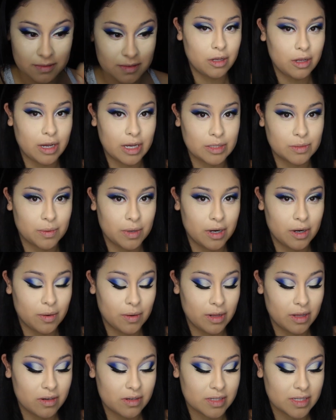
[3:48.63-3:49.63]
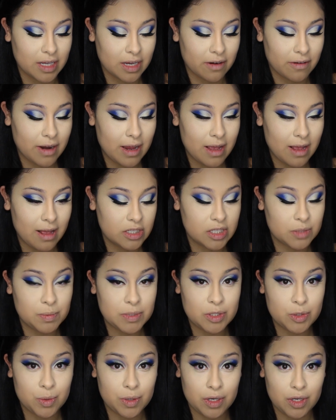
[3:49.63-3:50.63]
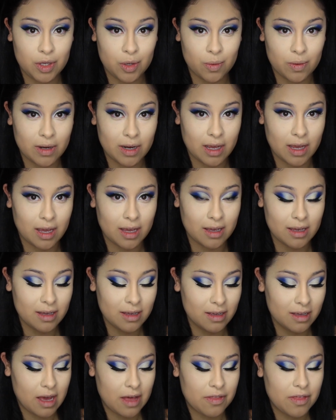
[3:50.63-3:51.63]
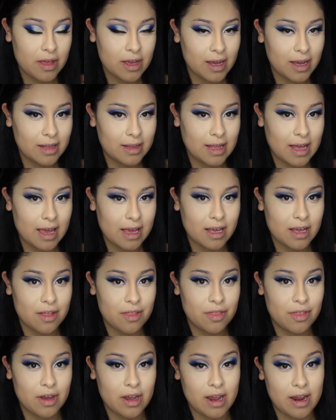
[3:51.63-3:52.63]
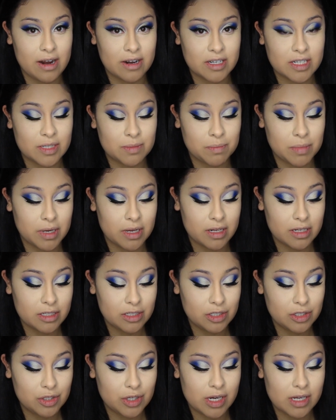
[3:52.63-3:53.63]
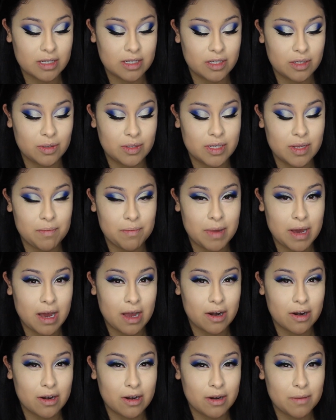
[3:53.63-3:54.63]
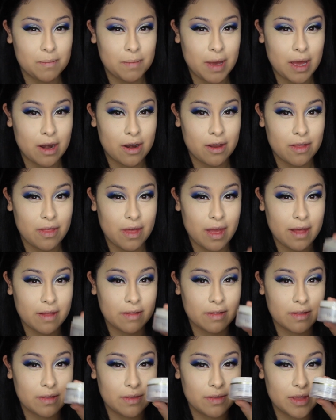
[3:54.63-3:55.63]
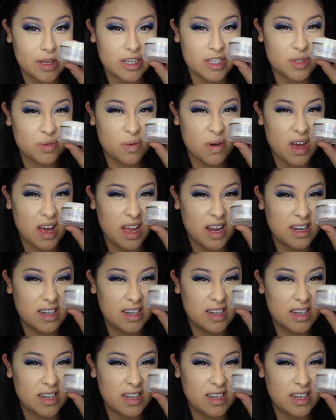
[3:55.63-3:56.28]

Do you guys want to know a little secret? Just between you and I think I like the Airspun translucent powder better than this one.